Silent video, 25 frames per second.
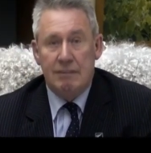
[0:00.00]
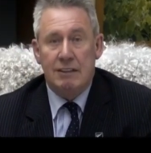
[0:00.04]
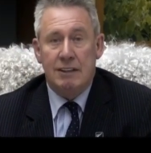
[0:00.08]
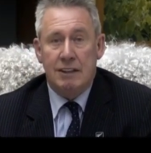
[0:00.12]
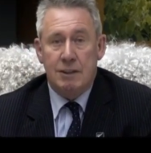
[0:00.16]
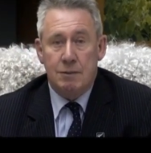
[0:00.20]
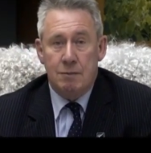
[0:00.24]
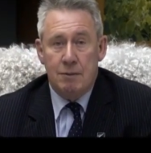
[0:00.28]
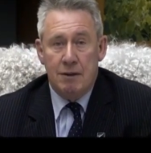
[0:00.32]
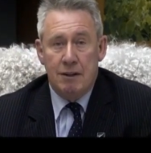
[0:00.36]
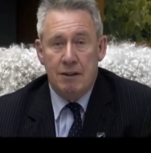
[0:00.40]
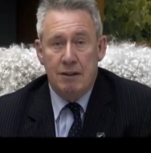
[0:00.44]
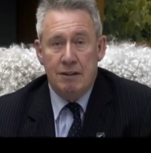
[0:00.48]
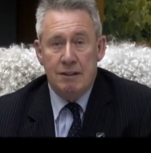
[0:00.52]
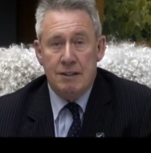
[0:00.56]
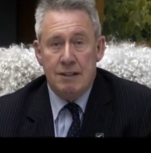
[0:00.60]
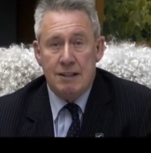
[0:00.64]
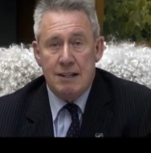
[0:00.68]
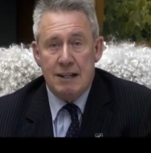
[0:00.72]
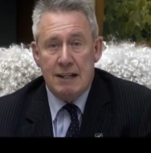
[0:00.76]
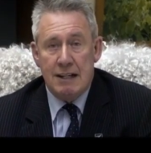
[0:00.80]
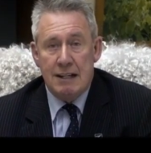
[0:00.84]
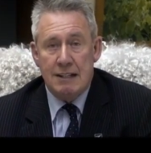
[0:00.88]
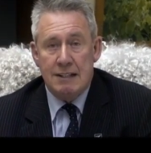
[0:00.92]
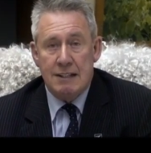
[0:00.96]

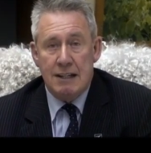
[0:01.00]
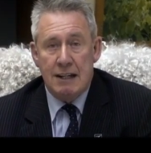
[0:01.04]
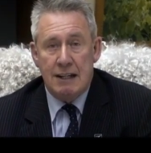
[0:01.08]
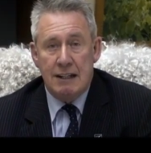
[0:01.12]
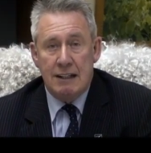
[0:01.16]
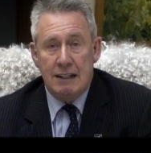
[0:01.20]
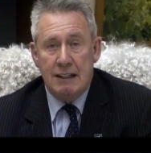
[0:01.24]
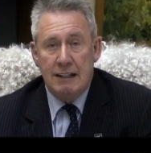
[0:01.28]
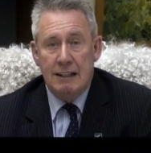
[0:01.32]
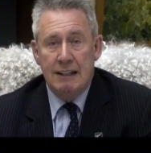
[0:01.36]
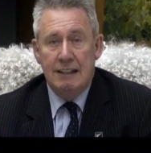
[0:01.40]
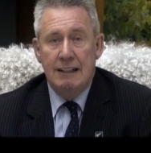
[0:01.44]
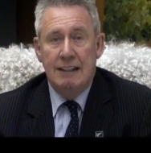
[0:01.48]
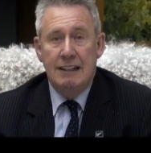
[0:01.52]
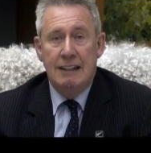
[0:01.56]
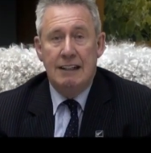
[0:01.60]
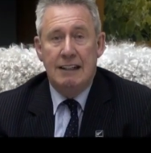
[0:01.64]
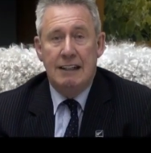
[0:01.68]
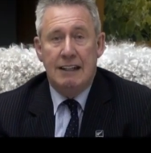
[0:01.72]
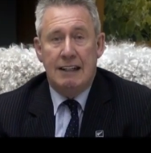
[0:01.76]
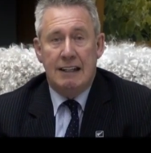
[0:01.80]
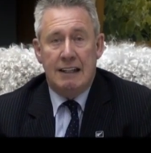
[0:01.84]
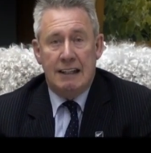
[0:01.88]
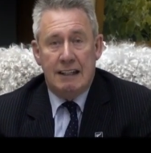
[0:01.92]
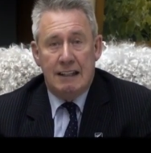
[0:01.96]
experienced as a
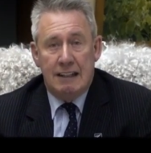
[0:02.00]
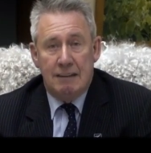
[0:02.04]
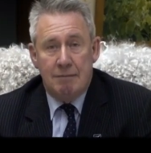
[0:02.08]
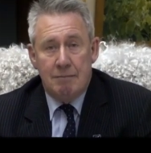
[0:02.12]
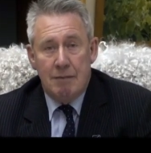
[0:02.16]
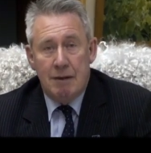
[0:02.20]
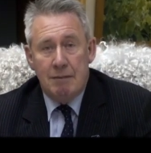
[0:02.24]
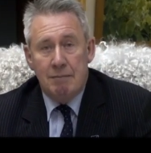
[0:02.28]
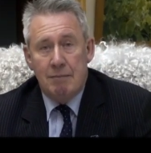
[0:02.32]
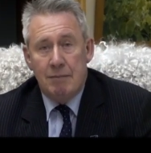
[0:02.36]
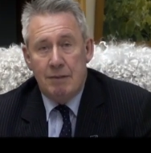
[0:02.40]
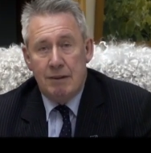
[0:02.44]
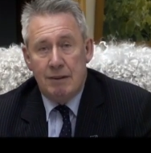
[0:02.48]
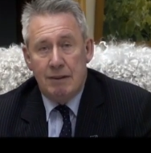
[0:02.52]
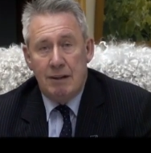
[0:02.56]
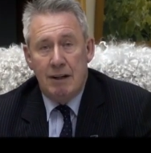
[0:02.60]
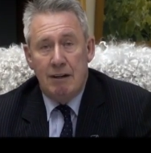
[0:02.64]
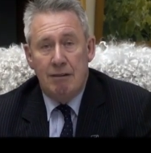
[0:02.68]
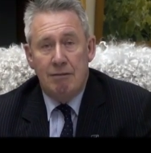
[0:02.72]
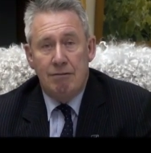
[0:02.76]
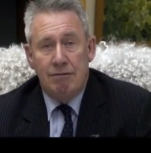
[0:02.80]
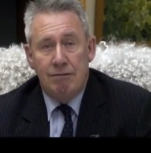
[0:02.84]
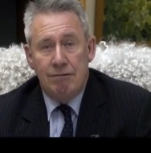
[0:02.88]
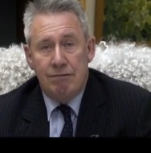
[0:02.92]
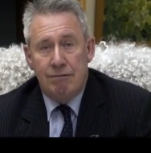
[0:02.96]
uh, member
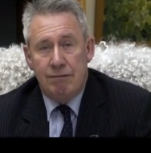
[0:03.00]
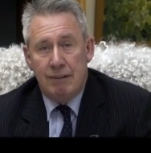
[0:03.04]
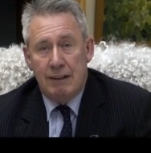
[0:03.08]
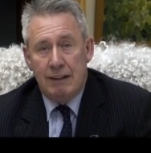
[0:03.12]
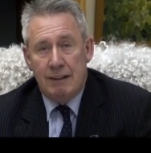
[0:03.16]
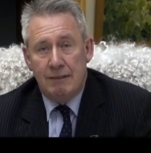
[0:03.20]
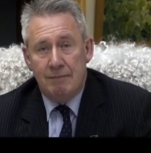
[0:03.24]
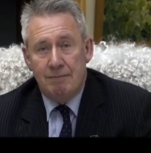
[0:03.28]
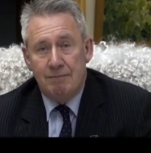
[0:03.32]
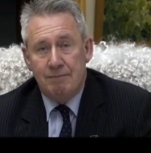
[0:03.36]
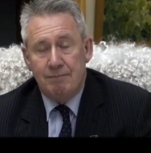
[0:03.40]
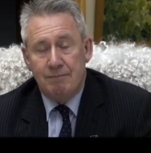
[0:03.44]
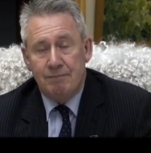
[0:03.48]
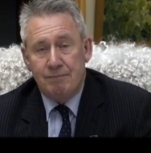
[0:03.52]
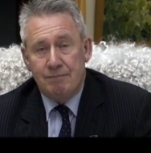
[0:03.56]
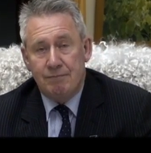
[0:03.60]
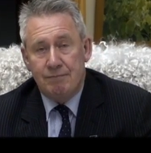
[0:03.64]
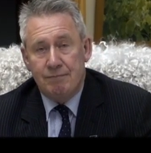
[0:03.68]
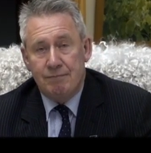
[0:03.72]
of um,